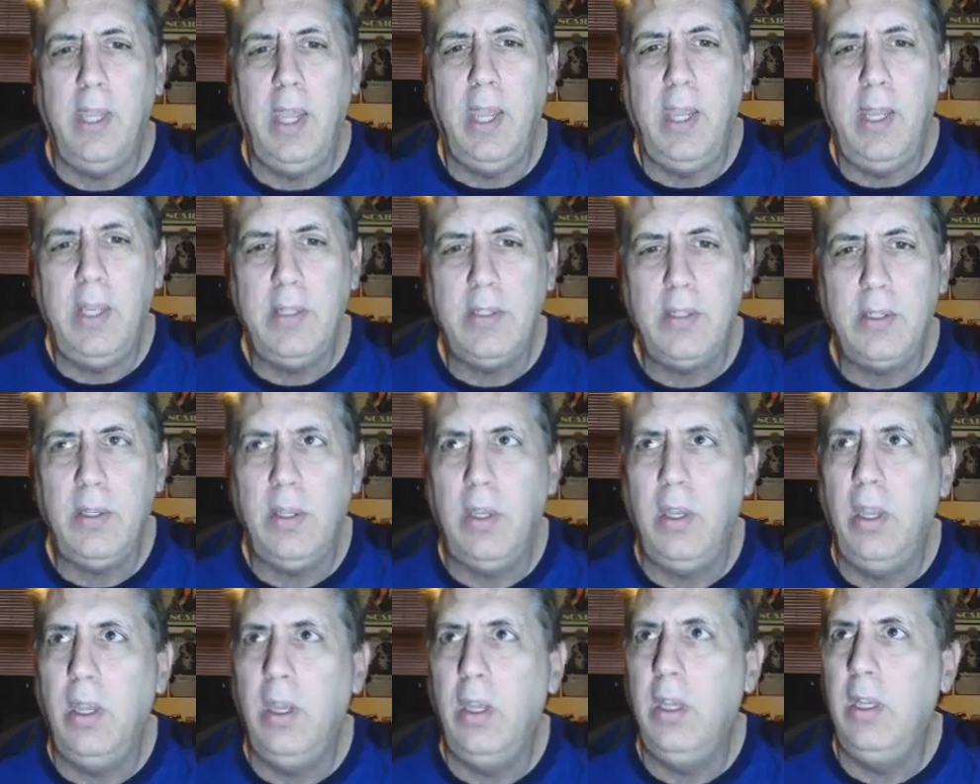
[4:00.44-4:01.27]
taste
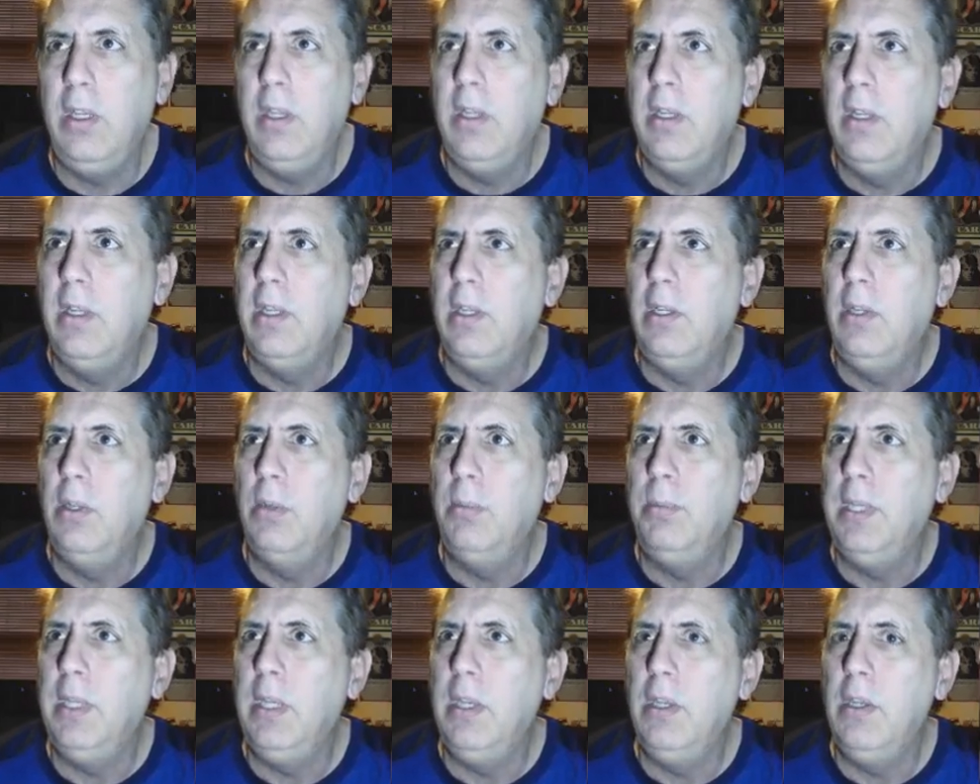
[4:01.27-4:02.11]
good, and
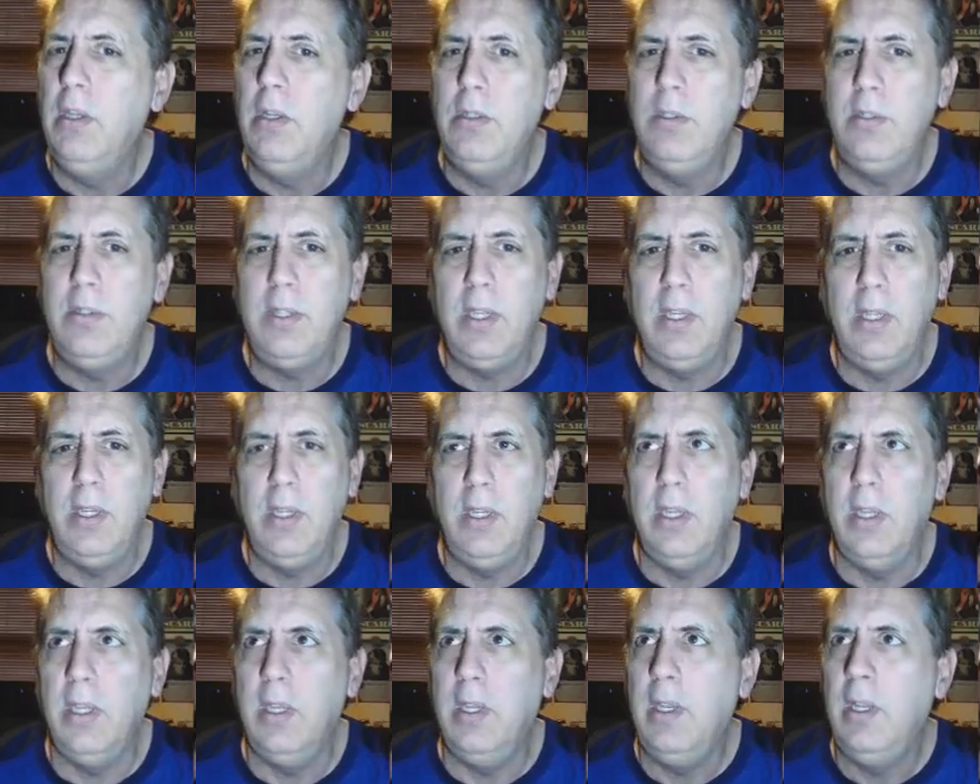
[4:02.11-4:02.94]
you'll be using
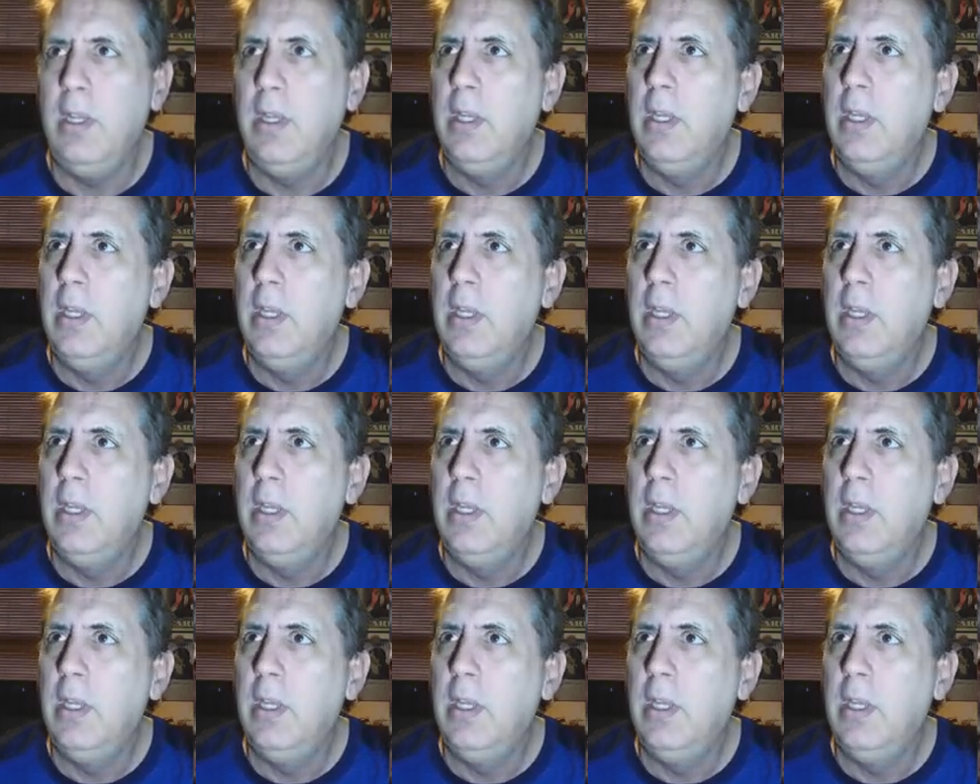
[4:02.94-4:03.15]
it.